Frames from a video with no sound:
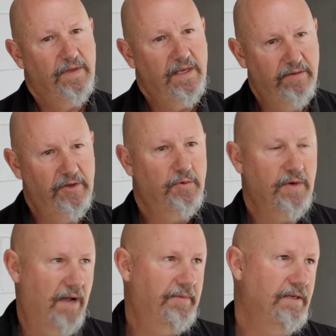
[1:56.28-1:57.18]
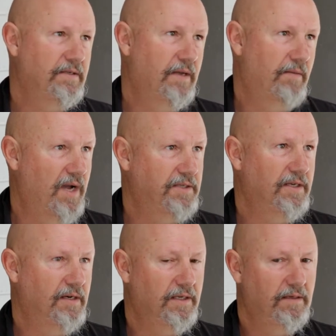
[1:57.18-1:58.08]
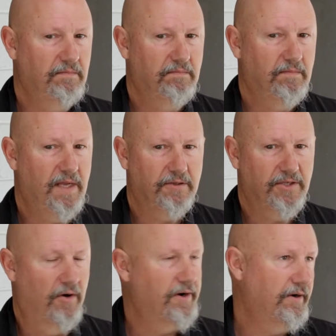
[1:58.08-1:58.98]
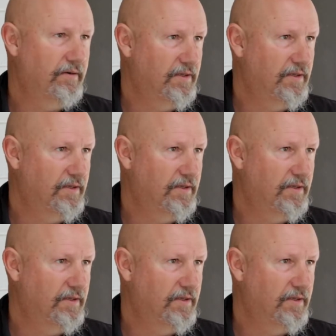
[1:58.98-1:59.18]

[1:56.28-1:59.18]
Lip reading: individual companies are basically, they'll sign a